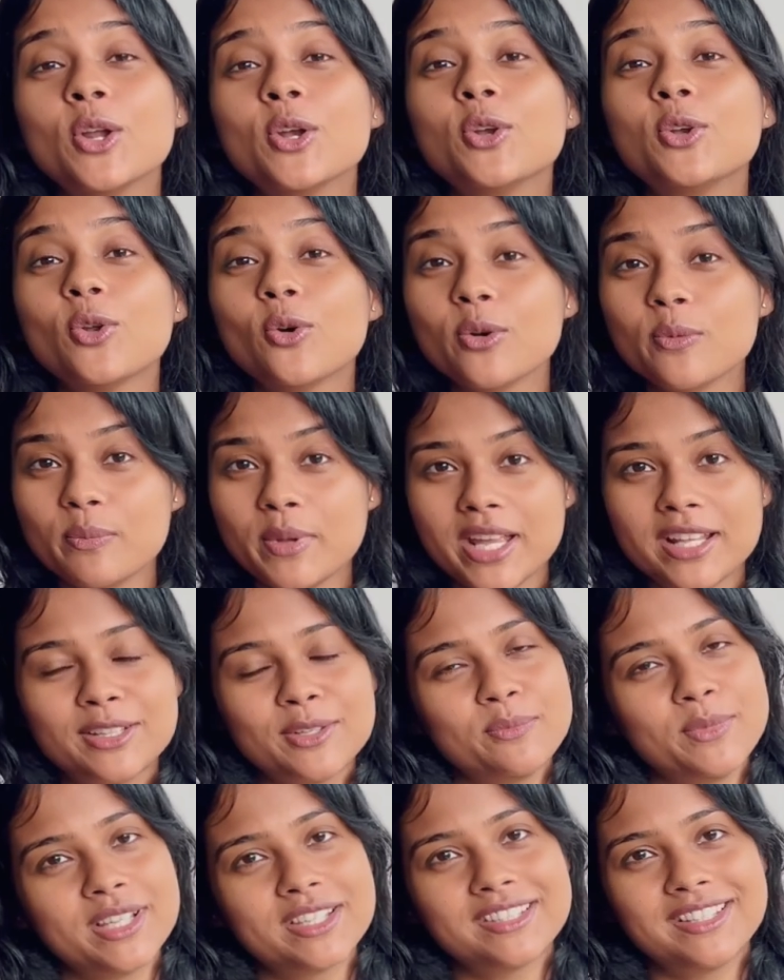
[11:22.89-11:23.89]
Don't make the
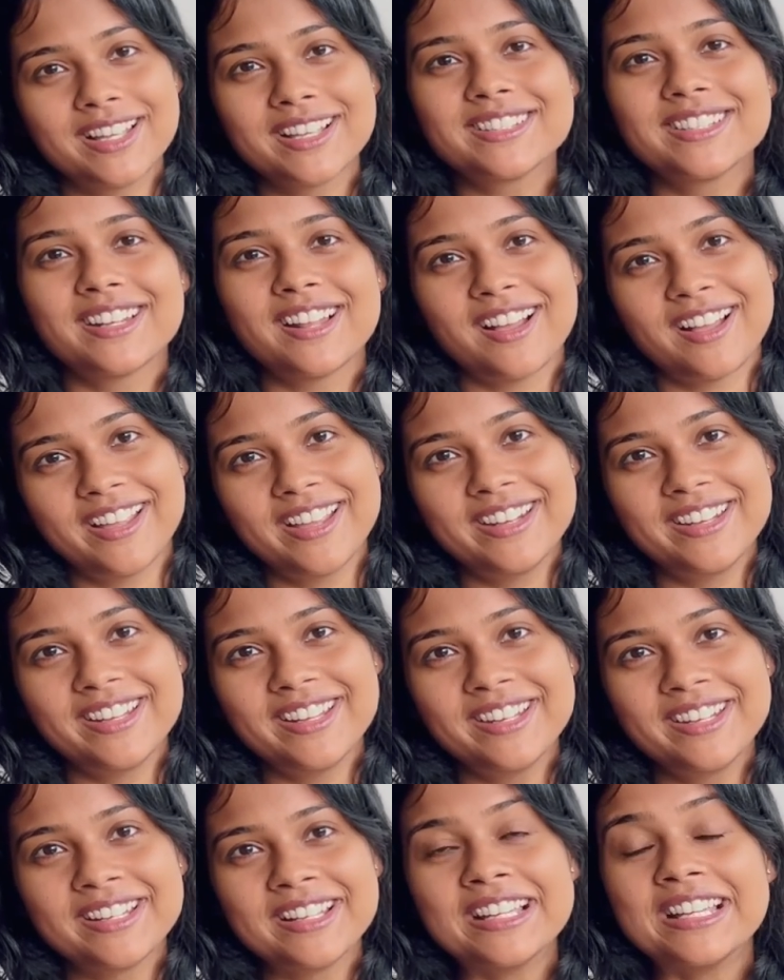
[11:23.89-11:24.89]
mistakes that I
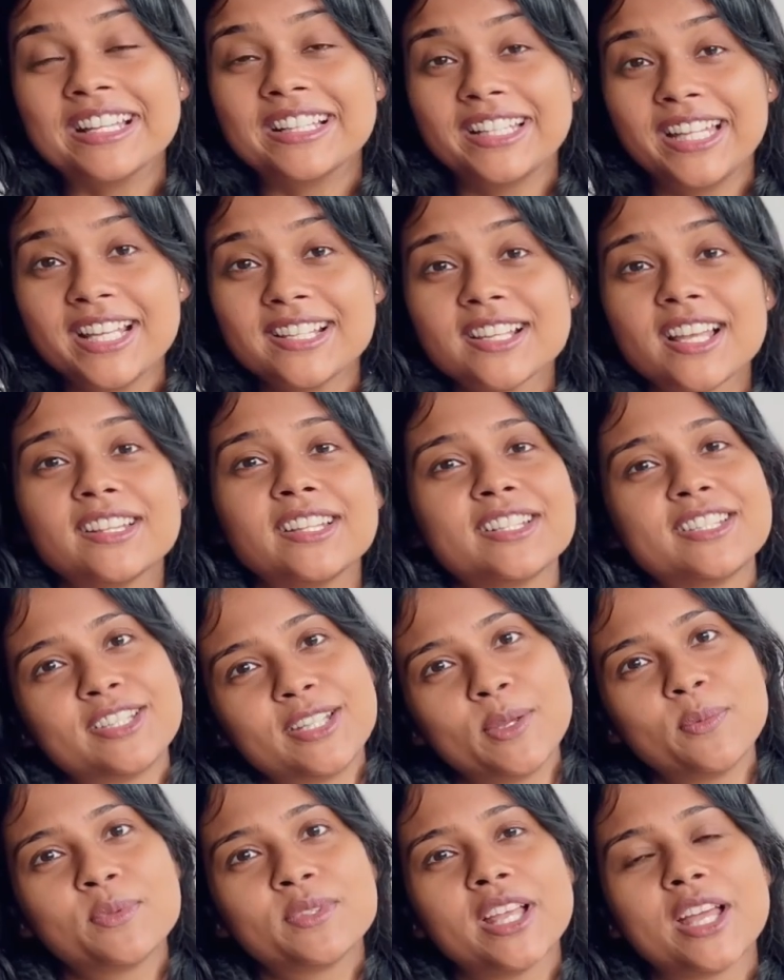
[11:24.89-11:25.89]
did. These are the
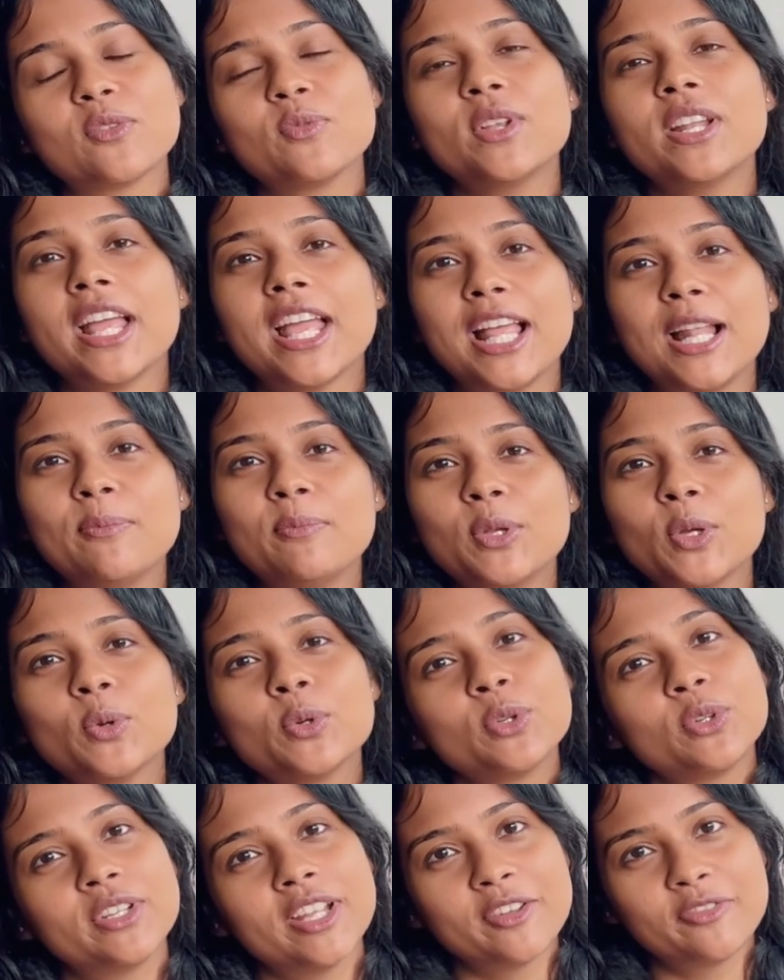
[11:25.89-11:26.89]
tips that will help you
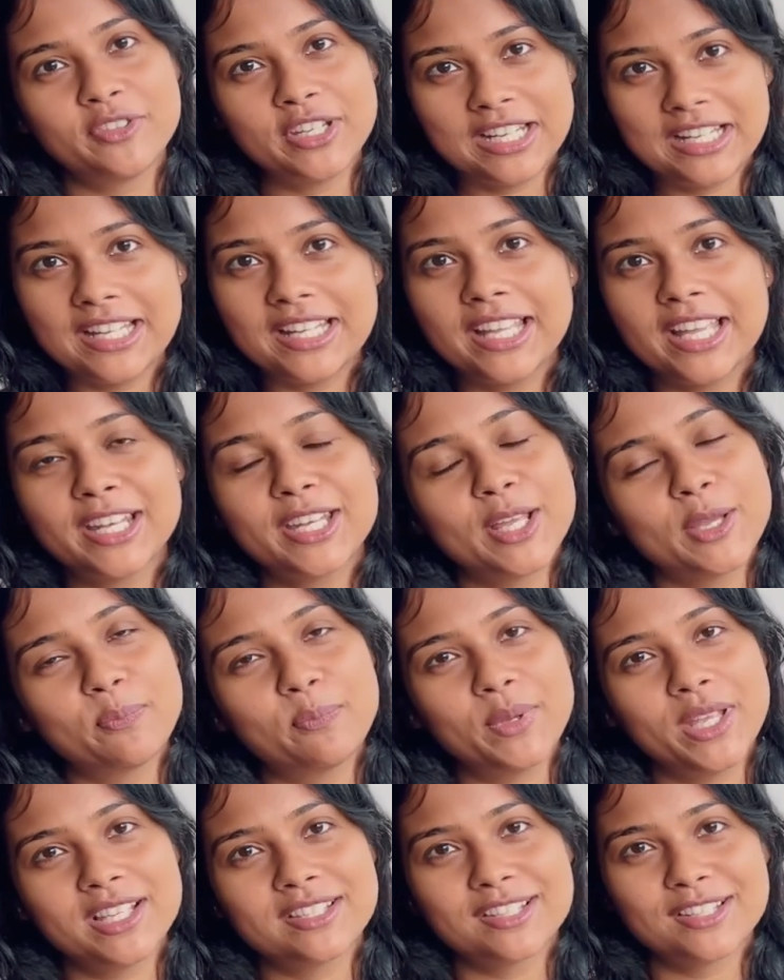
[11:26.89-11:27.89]
to definitely get a
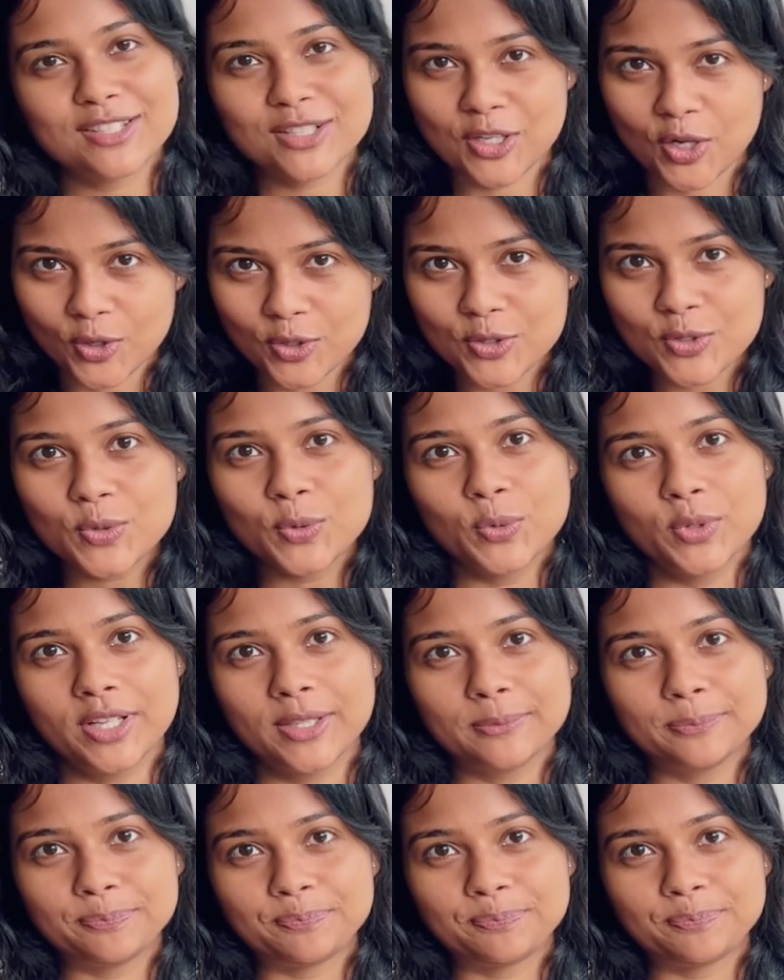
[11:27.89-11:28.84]
PACES slot sooner.